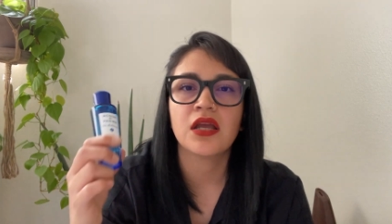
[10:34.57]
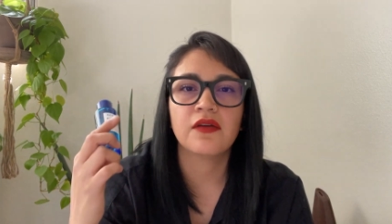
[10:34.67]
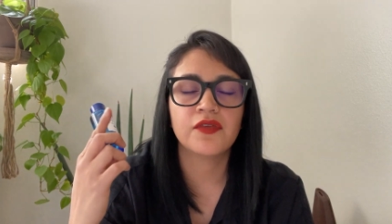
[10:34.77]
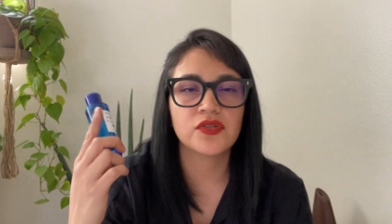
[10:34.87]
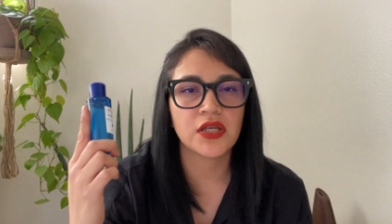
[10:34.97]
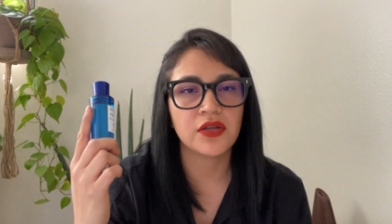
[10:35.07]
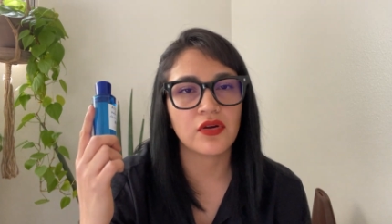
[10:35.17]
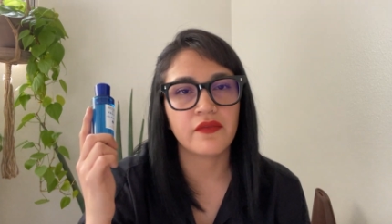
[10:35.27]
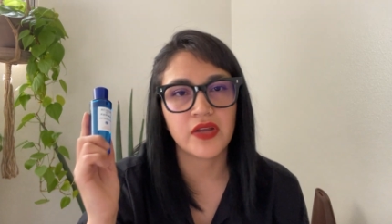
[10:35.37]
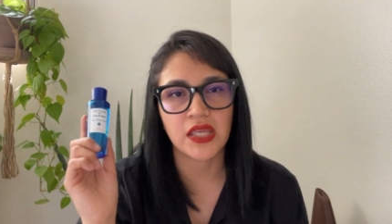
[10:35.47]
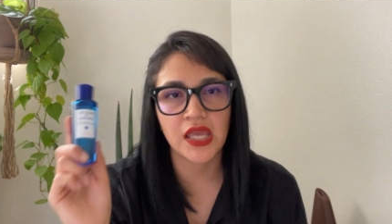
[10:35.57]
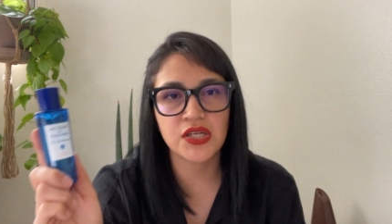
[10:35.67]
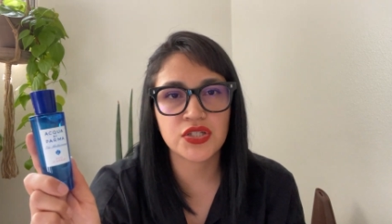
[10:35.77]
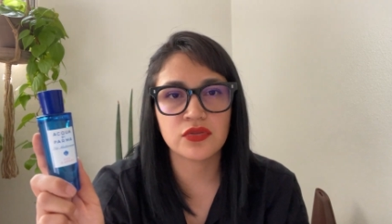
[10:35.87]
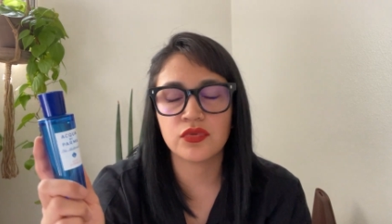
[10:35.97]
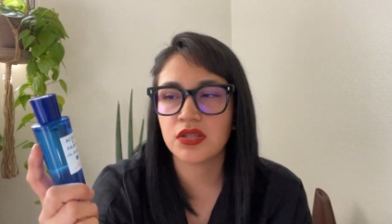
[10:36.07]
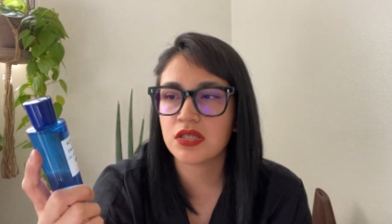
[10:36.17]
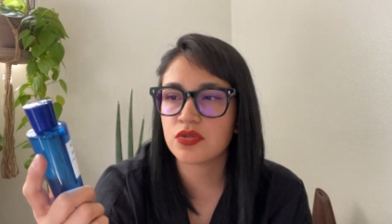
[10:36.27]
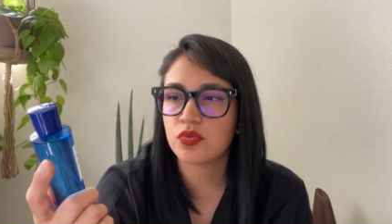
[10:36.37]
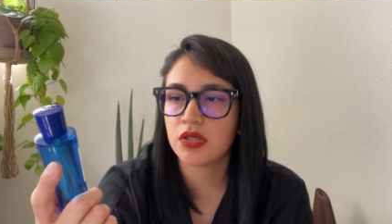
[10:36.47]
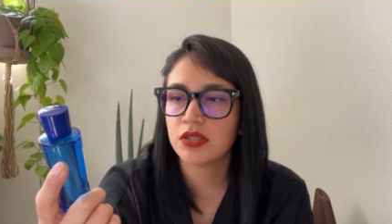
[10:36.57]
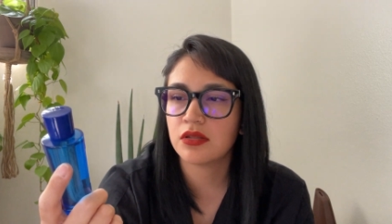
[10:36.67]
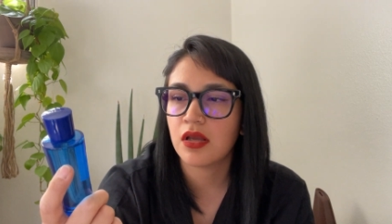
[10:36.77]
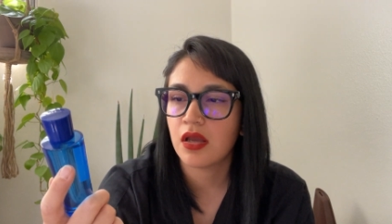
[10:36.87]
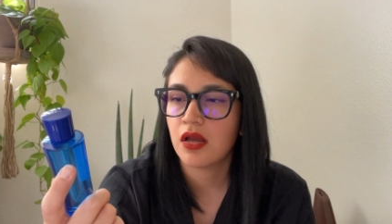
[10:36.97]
It feels like you're on vacation with this one.